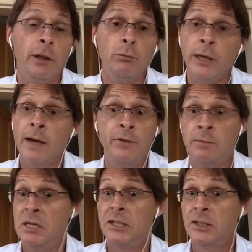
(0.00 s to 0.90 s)
we have
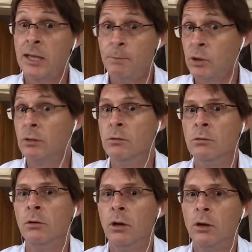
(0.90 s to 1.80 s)
some
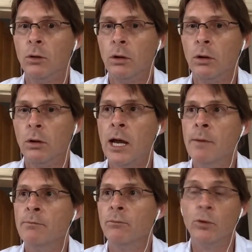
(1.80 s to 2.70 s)
exceptional
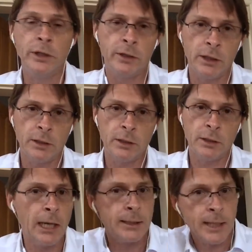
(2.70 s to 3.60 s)
research being
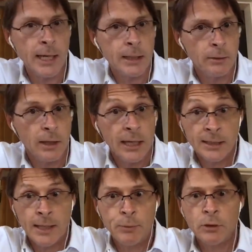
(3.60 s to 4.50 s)
undertaken,
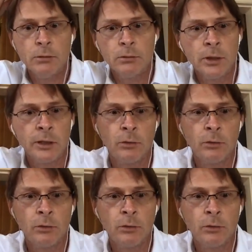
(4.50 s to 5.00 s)
exceptional, right?